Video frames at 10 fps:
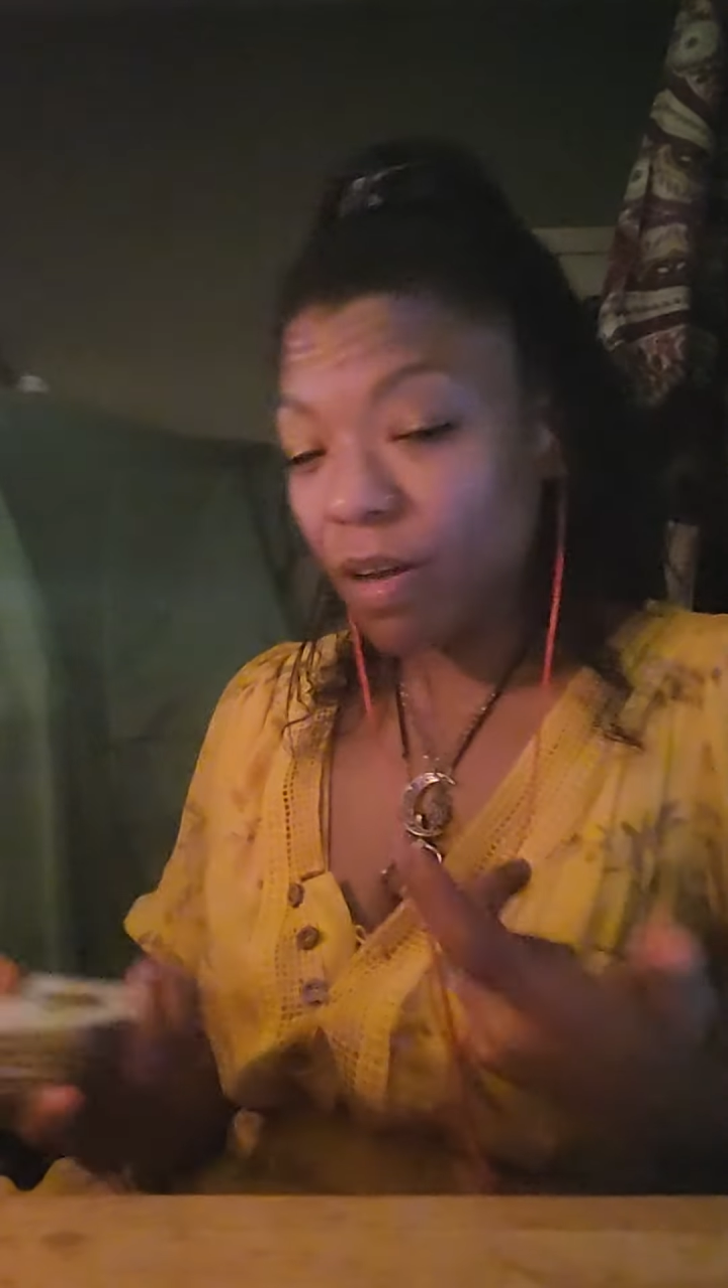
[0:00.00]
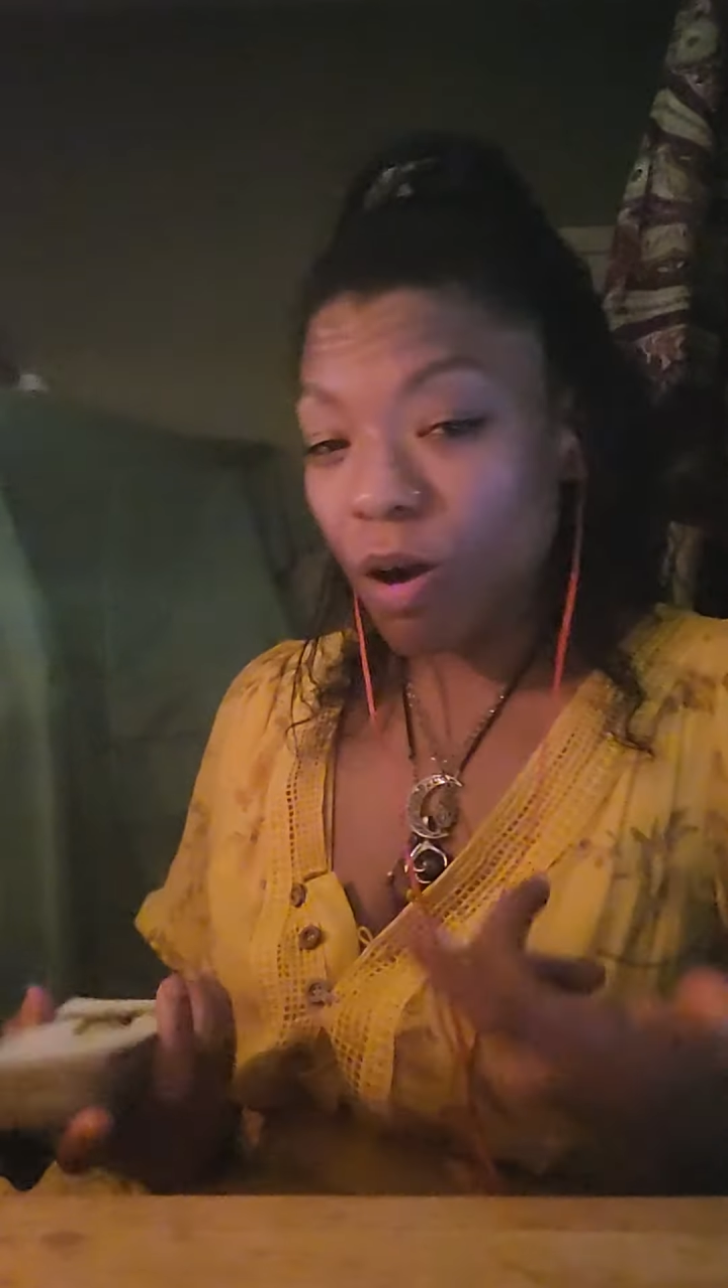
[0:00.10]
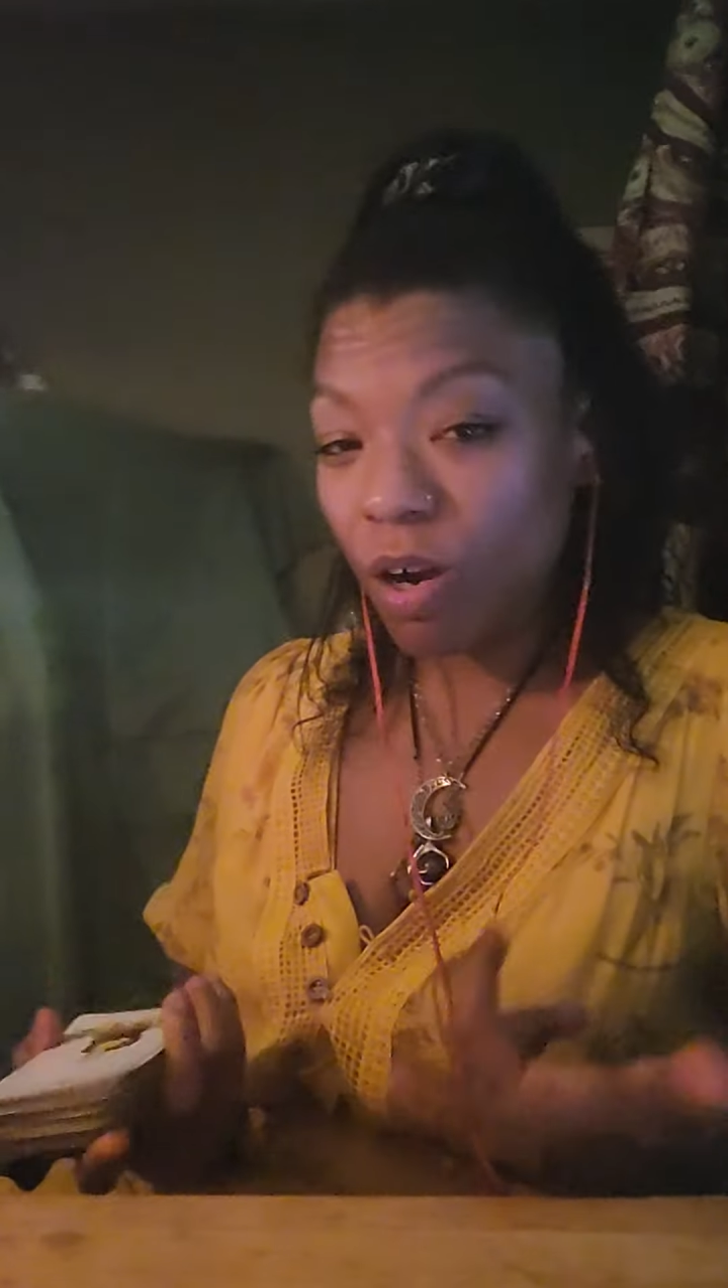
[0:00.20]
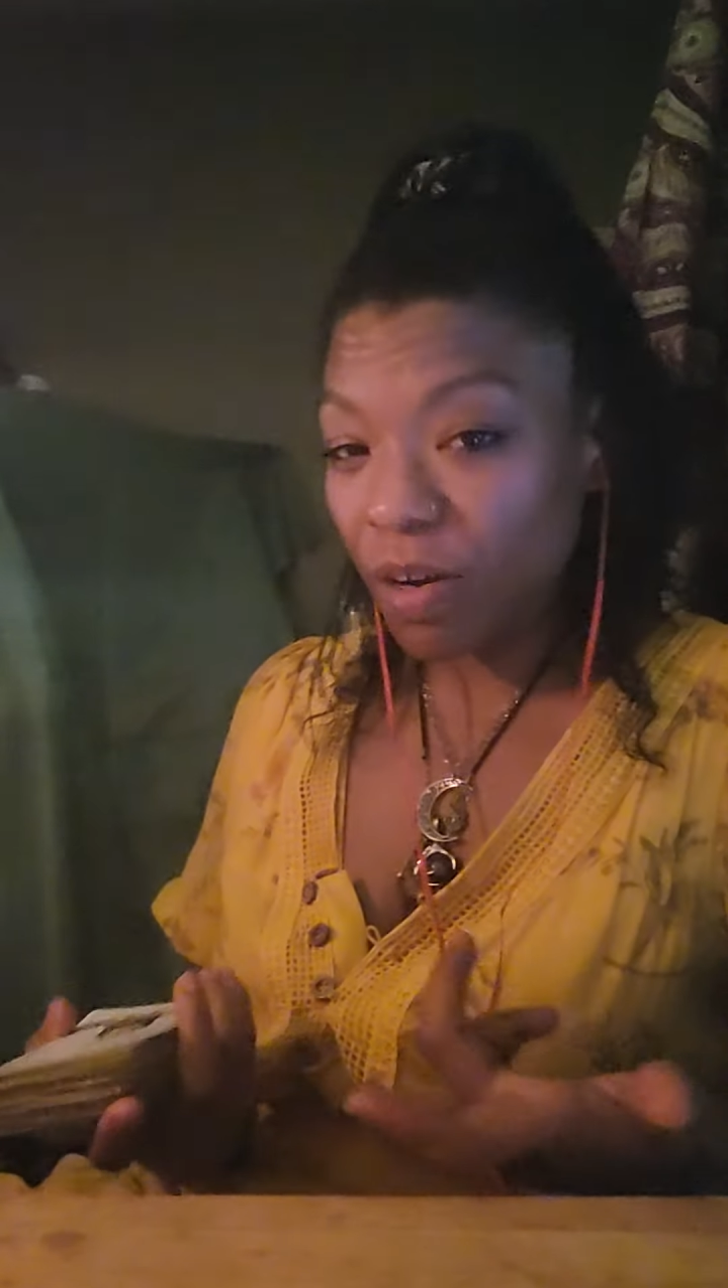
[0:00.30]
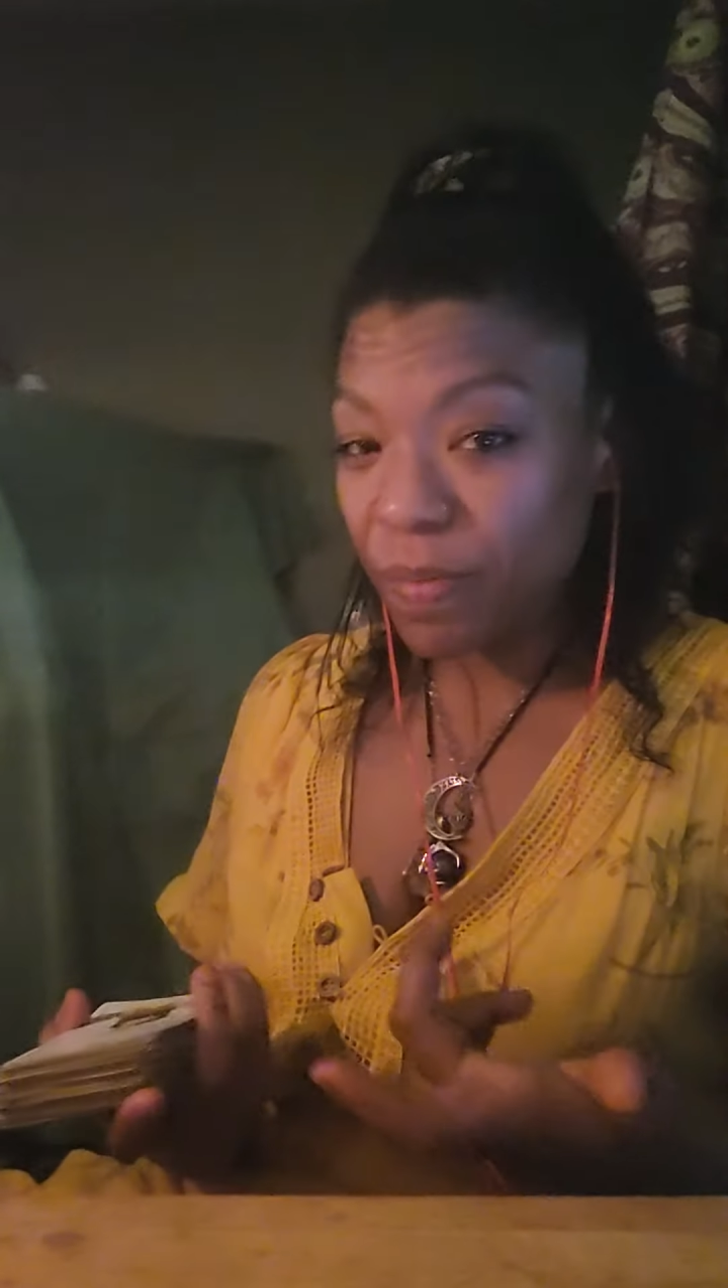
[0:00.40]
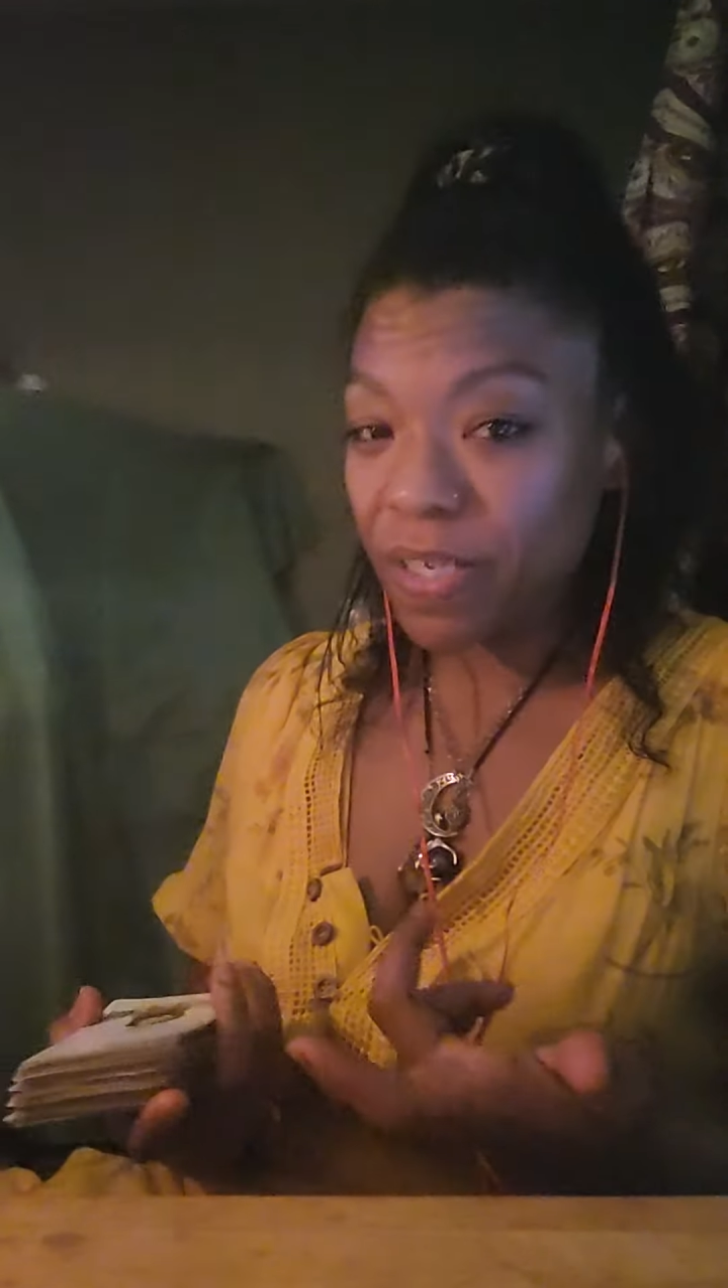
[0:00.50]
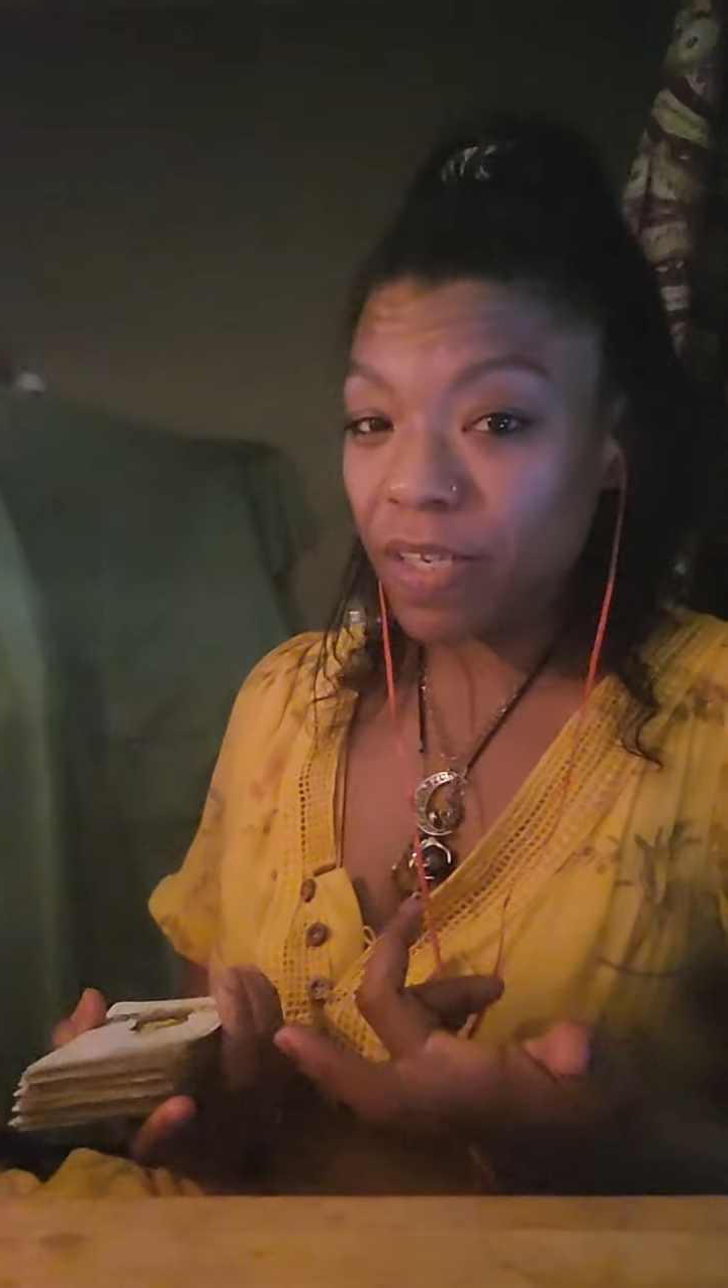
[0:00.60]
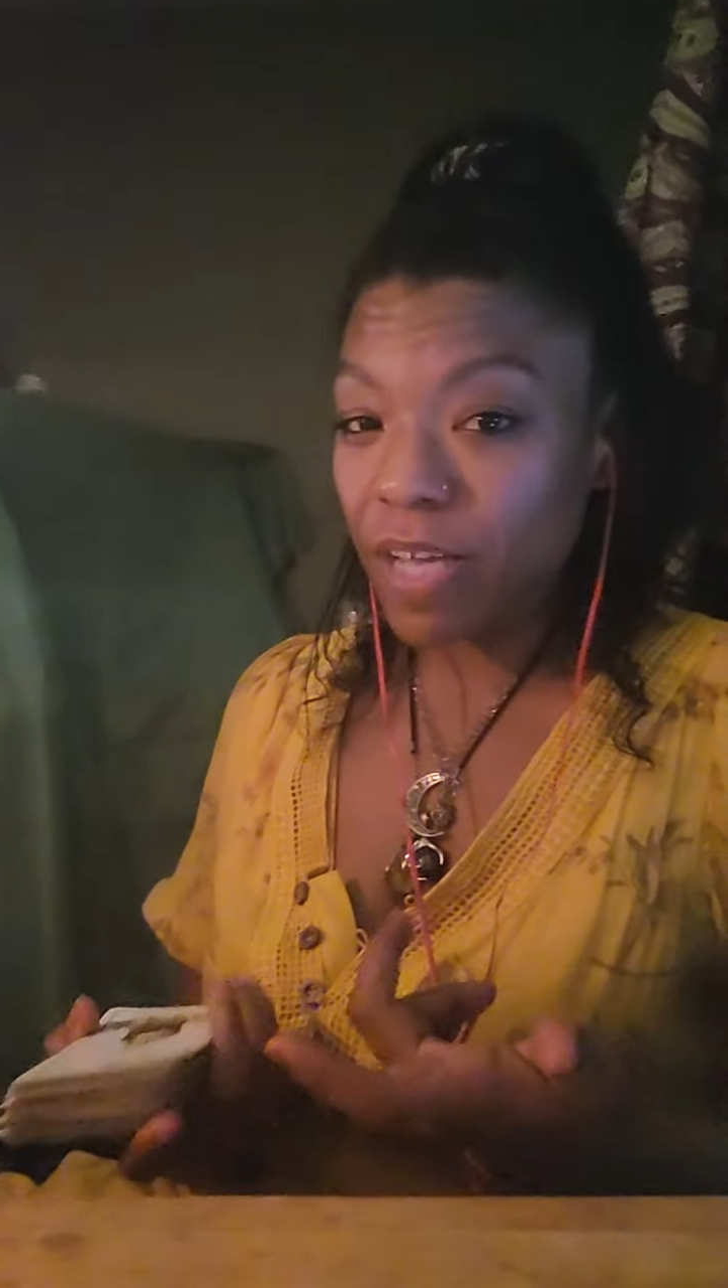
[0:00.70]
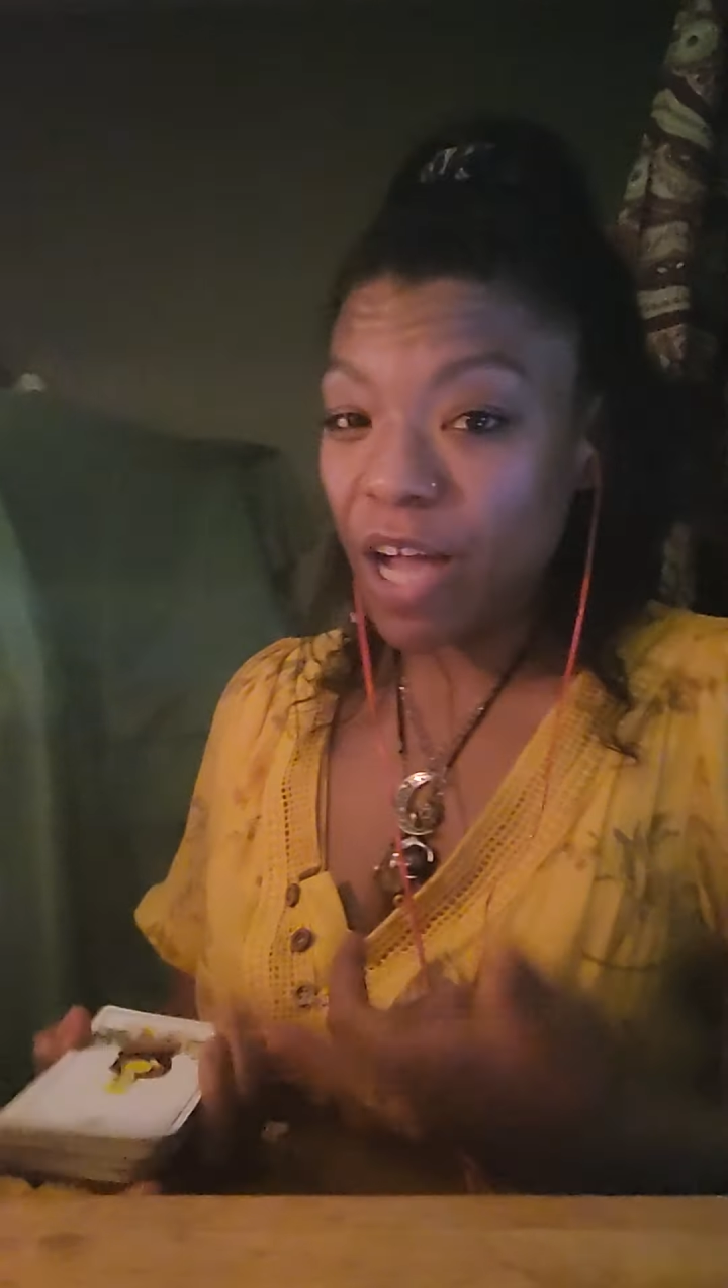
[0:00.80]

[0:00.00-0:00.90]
harmony,